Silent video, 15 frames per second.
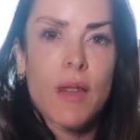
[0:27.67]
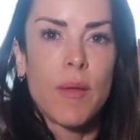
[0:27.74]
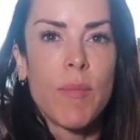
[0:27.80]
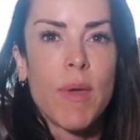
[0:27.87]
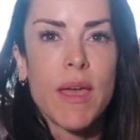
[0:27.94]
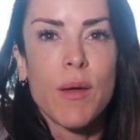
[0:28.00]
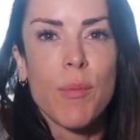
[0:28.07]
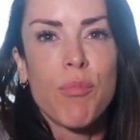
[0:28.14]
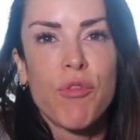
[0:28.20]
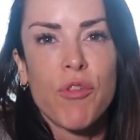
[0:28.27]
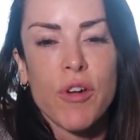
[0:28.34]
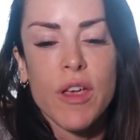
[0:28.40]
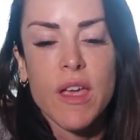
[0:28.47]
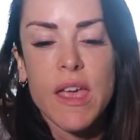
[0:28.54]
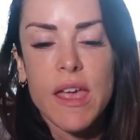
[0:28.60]
I'm makeup
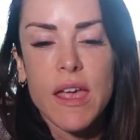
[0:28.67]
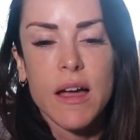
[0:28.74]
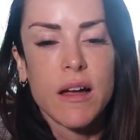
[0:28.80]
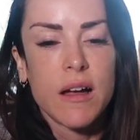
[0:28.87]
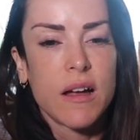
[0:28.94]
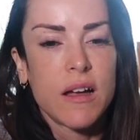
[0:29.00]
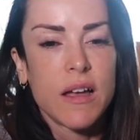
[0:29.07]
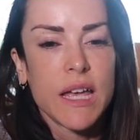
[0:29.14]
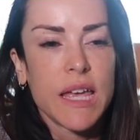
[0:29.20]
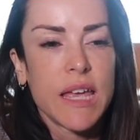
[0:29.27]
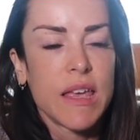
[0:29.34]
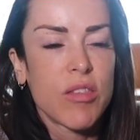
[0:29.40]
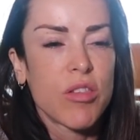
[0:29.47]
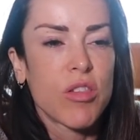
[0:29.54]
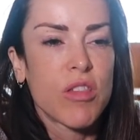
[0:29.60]
free.
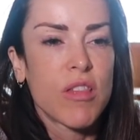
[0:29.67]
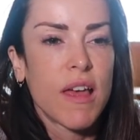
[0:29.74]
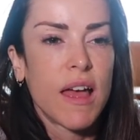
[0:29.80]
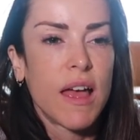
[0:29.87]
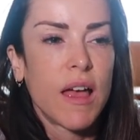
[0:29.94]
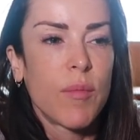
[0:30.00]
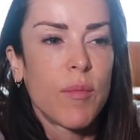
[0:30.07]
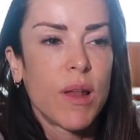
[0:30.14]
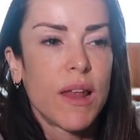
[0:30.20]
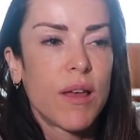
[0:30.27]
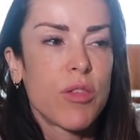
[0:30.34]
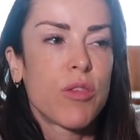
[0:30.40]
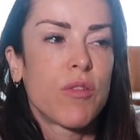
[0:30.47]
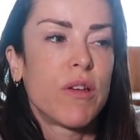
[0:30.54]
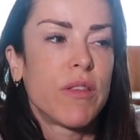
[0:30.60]
I just am
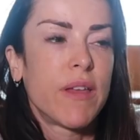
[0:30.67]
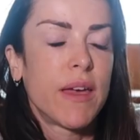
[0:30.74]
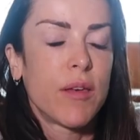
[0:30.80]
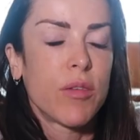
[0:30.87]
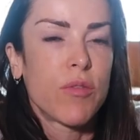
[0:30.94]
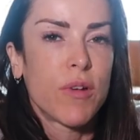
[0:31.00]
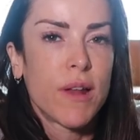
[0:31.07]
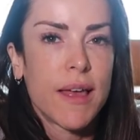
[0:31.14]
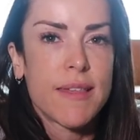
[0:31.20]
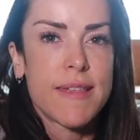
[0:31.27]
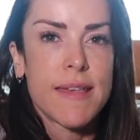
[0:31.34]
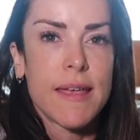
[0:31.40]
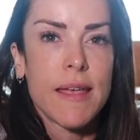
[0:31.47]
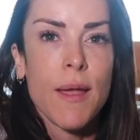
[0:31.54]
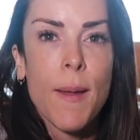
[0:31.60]
lounging around the house,
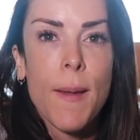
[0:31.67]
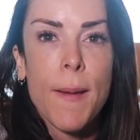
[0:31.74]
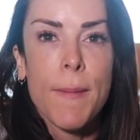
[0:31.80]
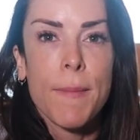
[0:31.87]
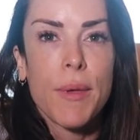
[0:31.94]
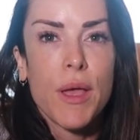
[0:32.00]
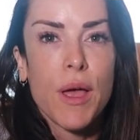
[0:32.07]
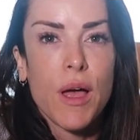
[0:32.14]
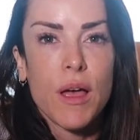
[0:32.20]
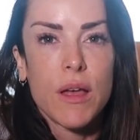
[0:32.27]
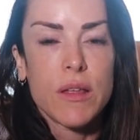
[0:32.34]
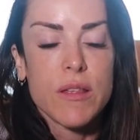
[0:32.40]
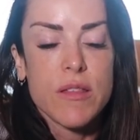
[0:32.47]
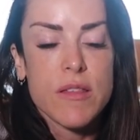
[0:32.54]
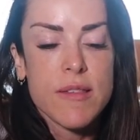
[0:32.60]
relaxing
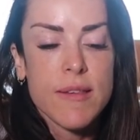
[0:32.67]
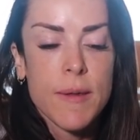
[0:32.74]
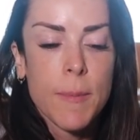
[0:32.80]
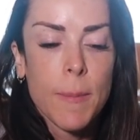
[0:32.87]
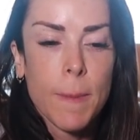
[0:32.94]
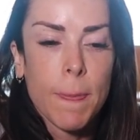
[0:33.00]
because,